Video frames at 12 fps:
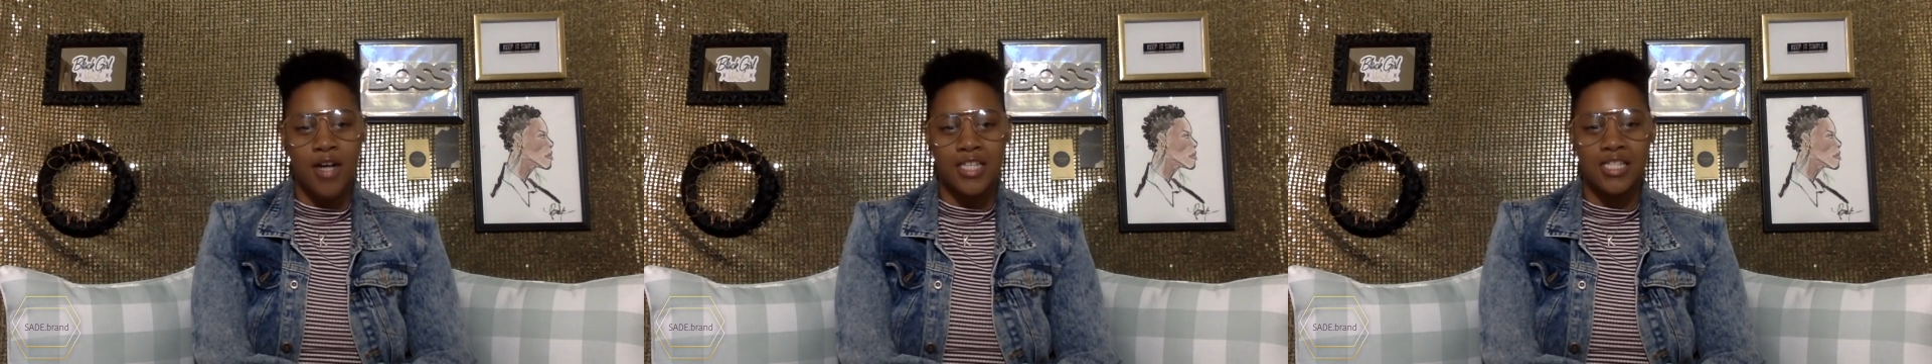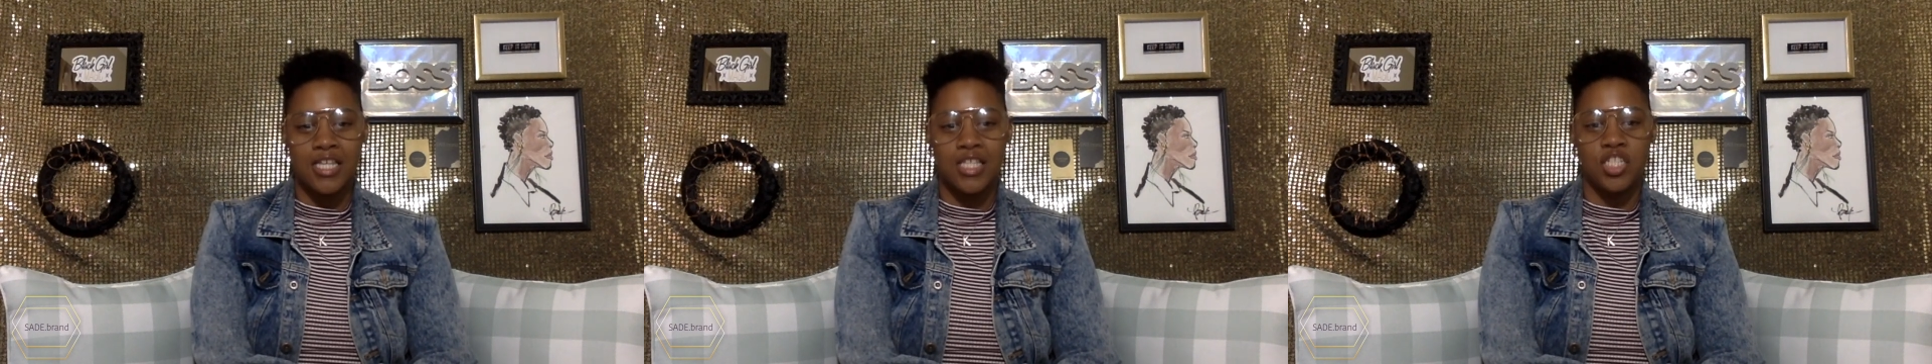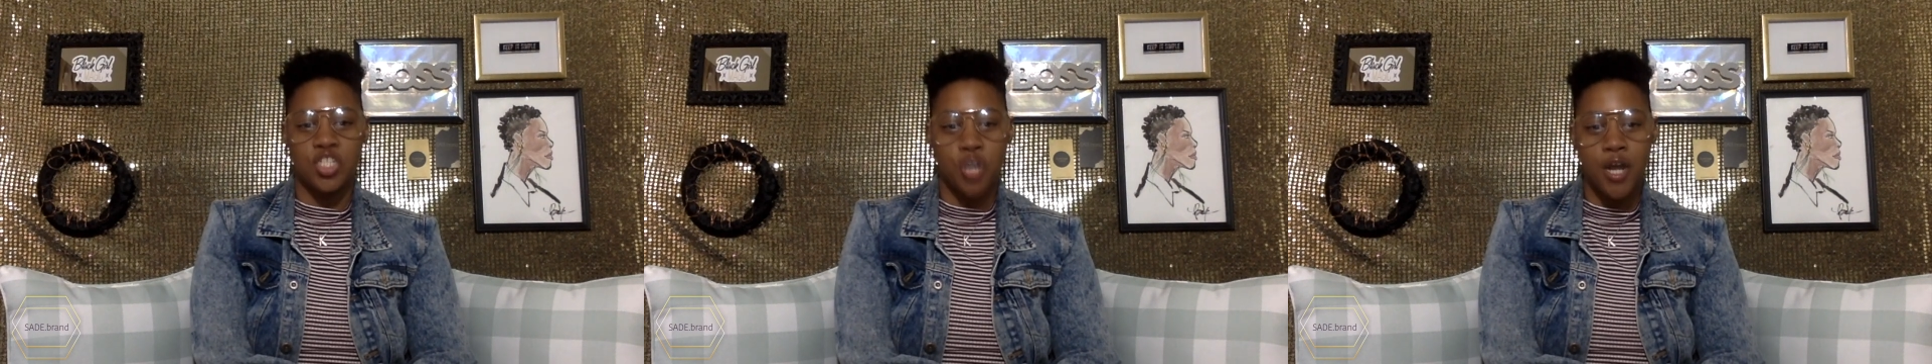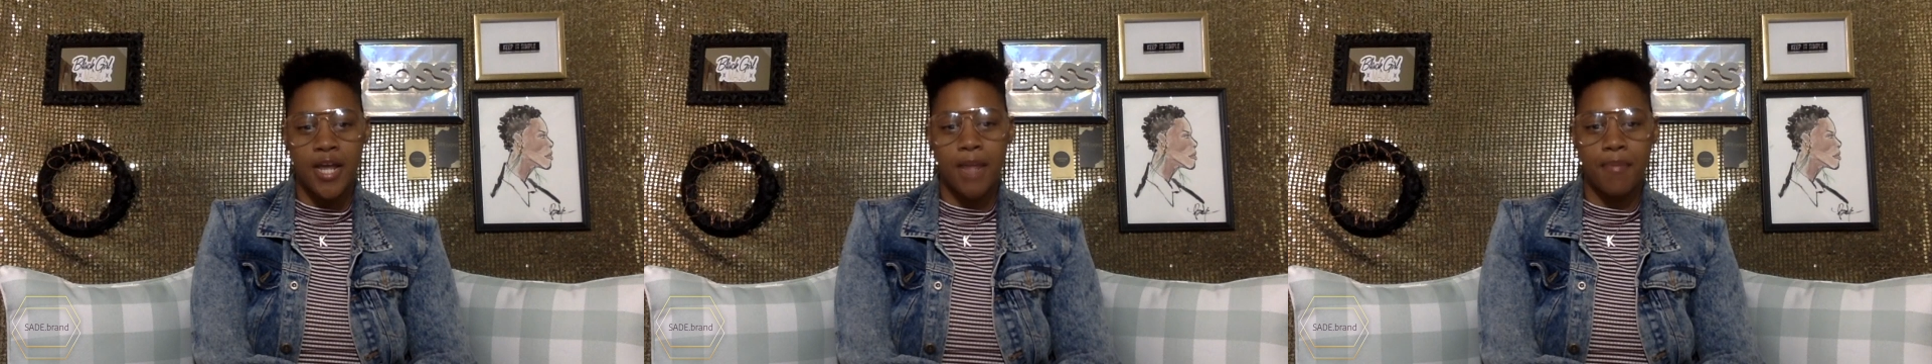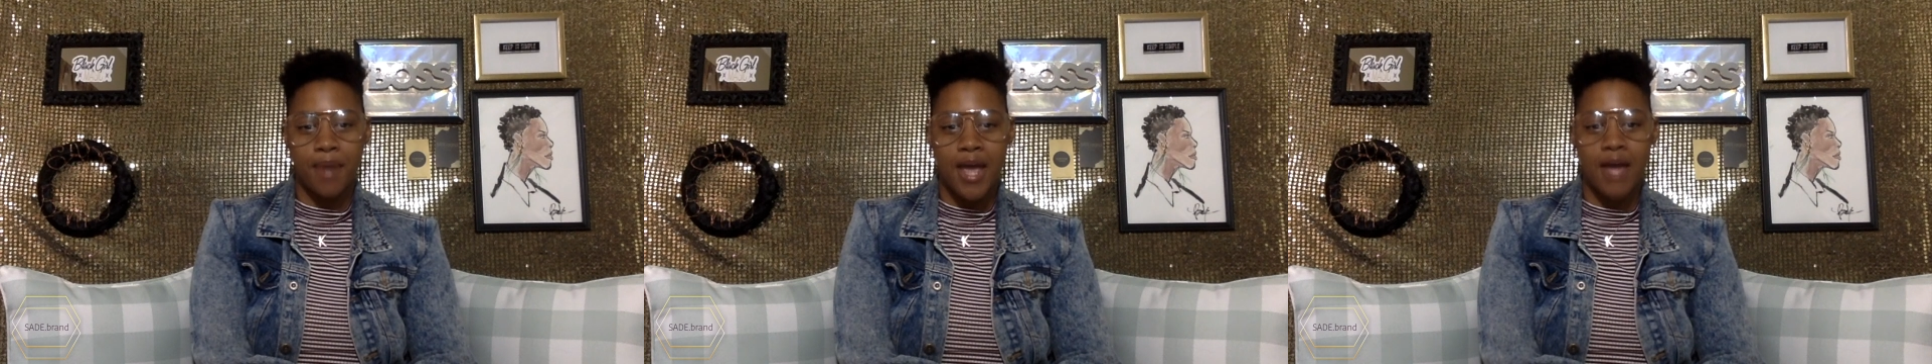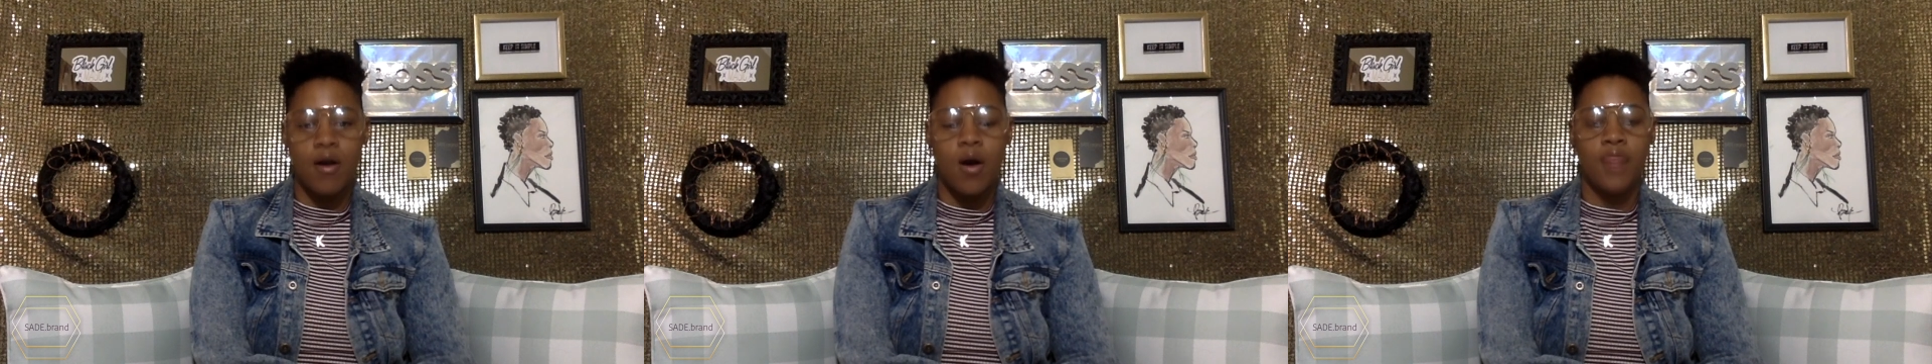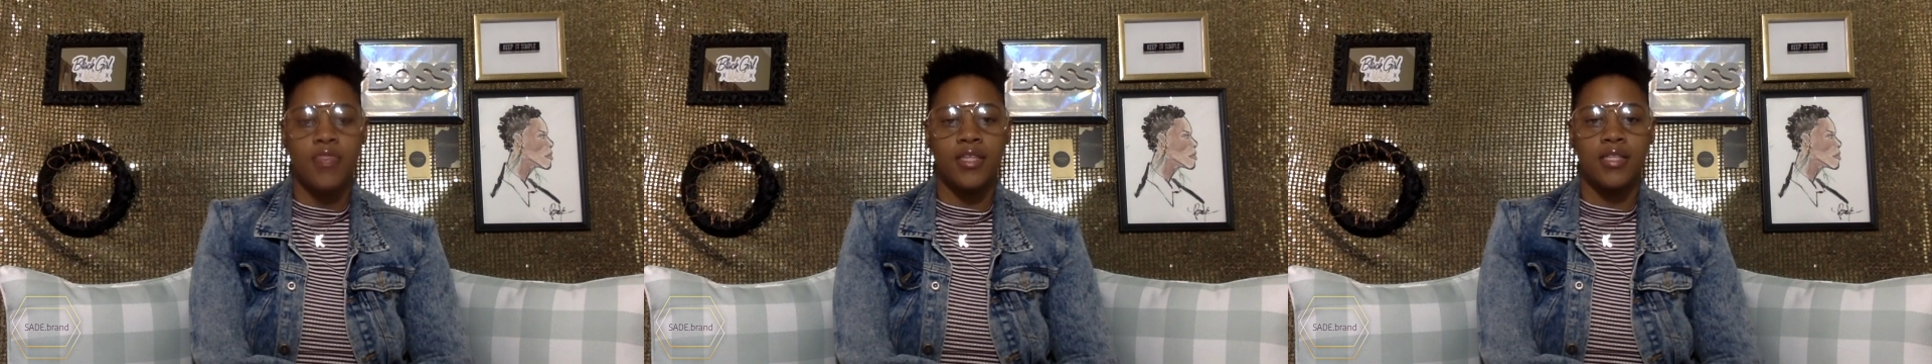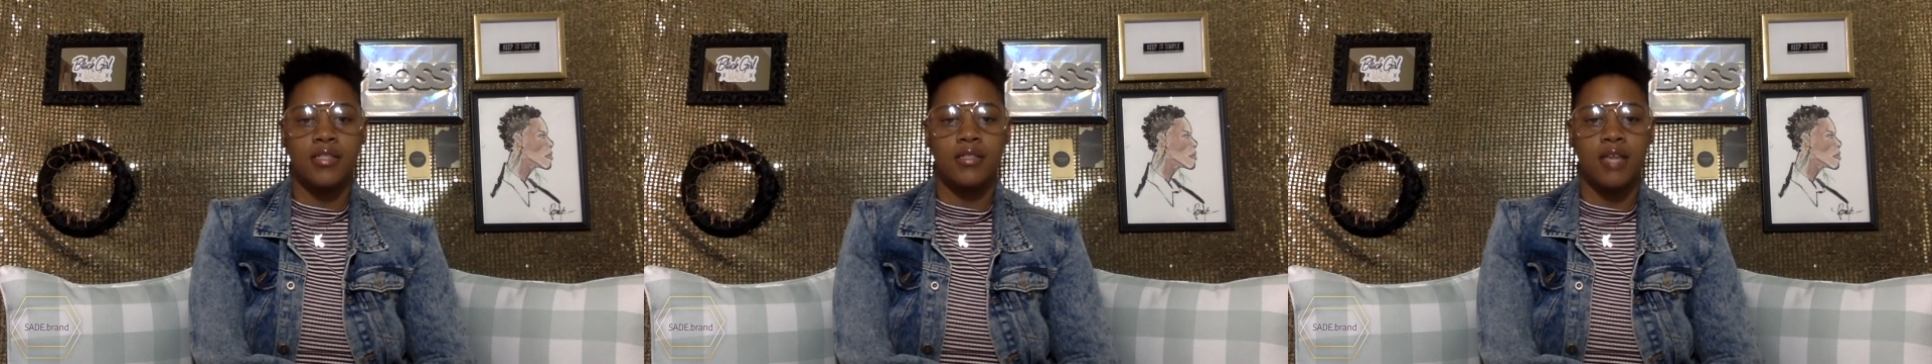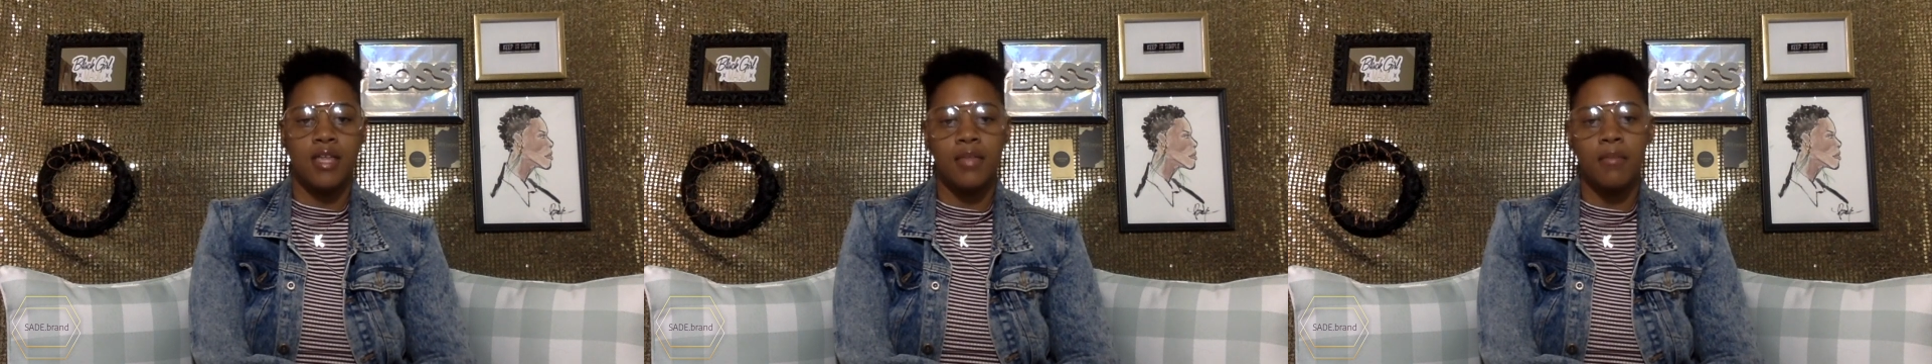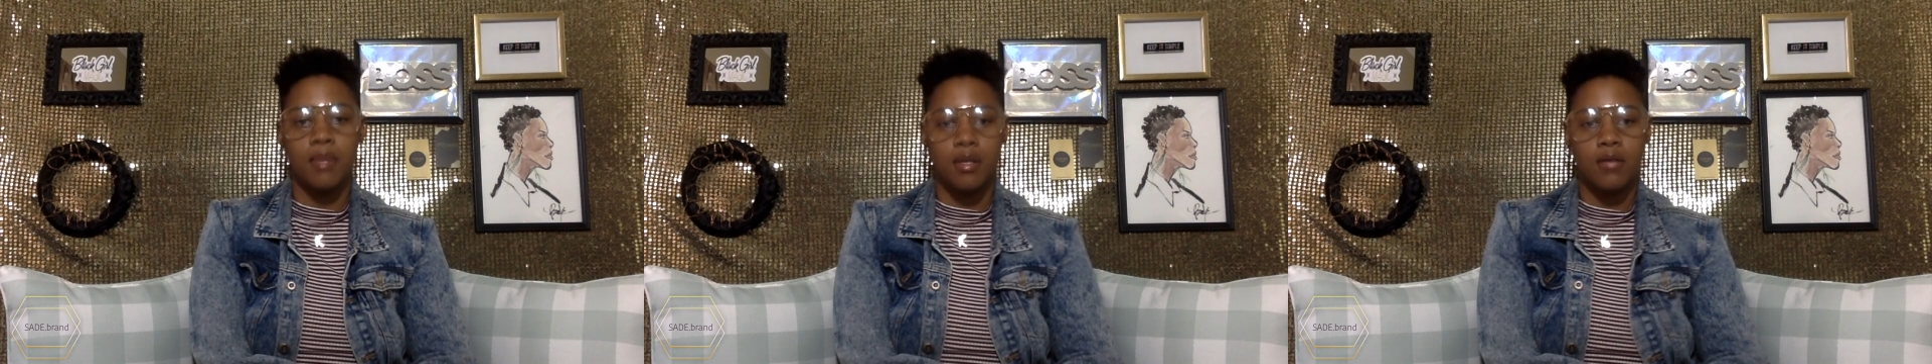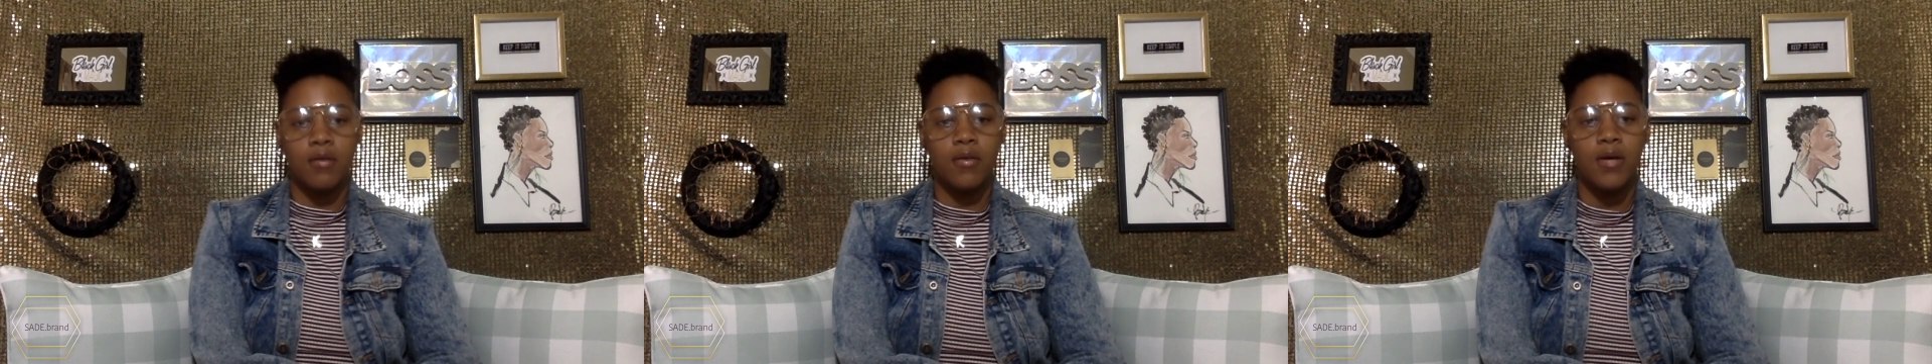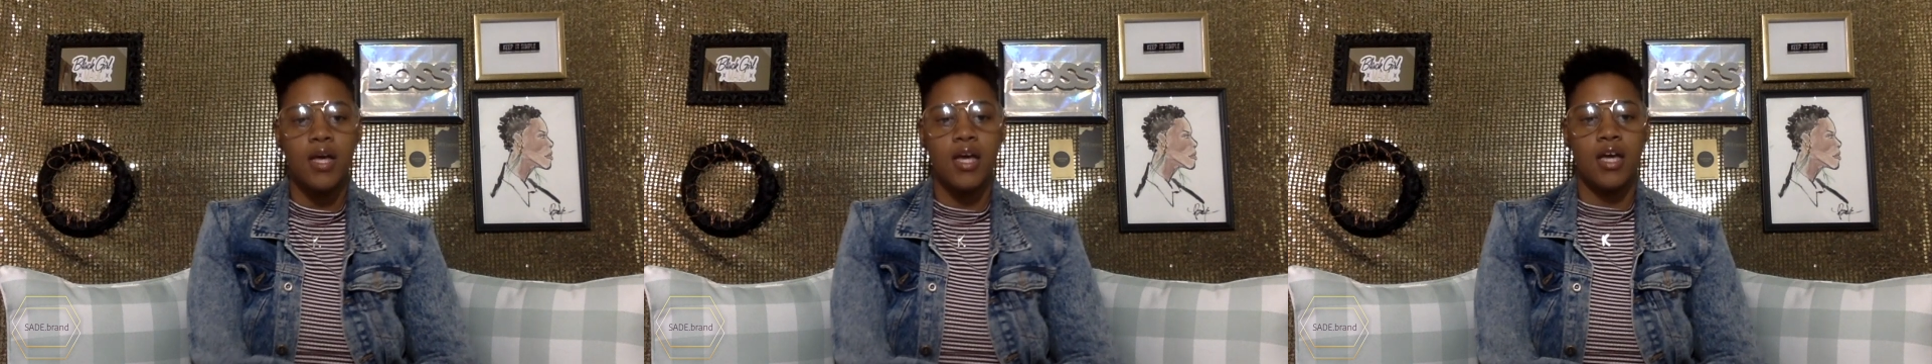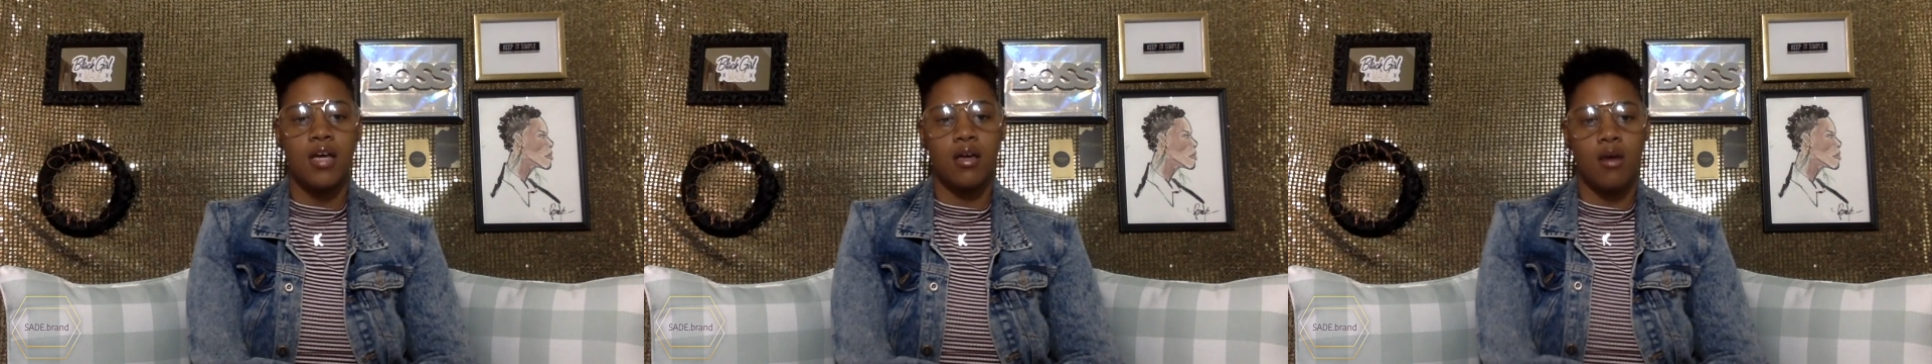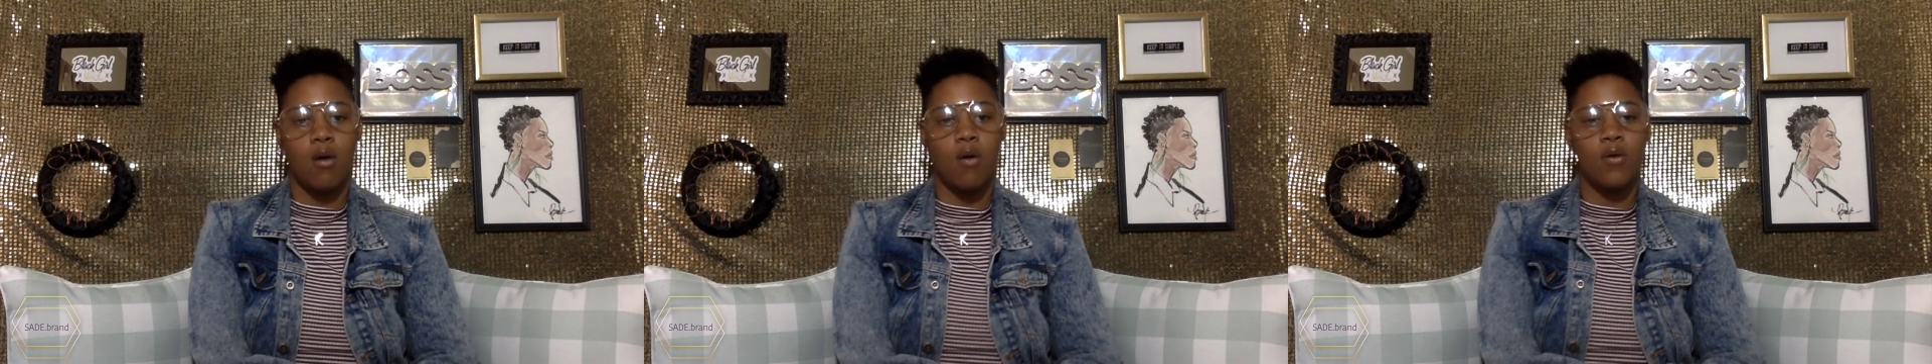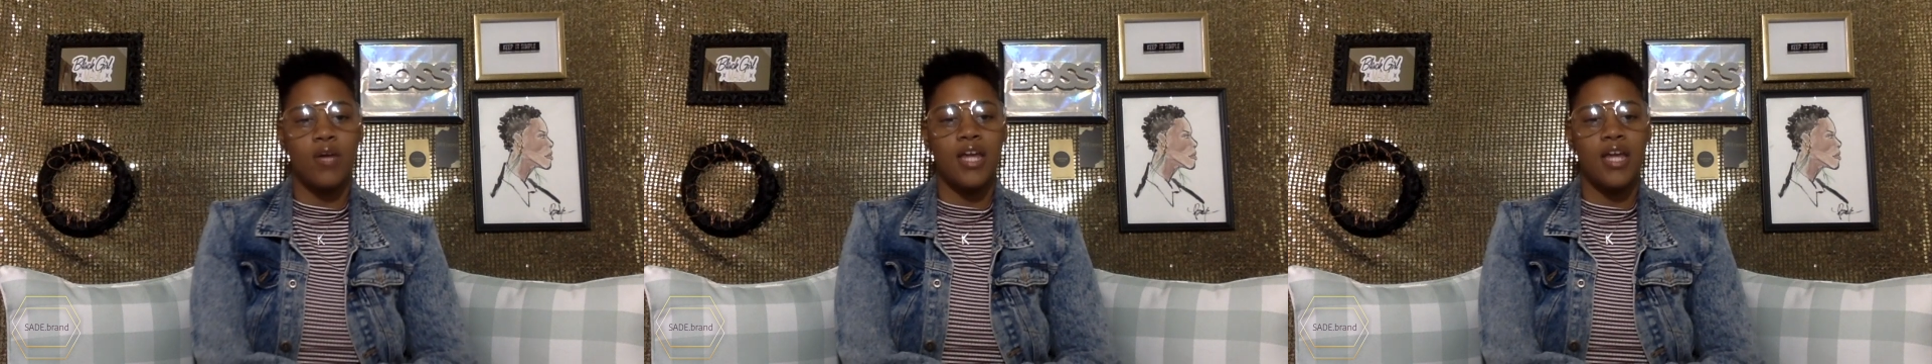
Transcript: It says Sade Brand in the middle in gold,